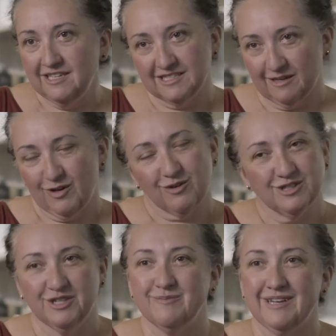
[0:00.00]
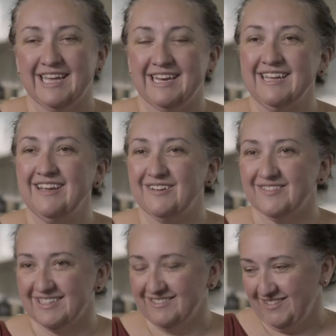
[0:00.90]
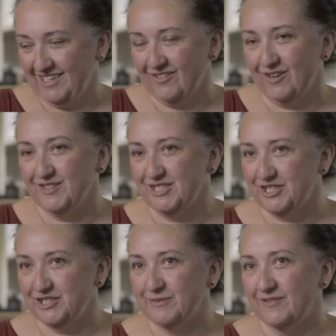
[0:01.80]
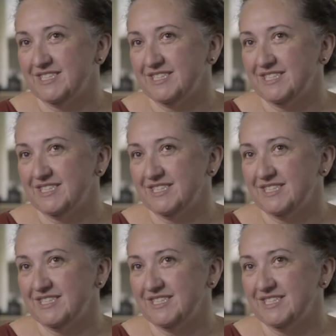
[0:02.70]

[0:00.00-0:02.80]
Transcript: some long-term planning over the term, over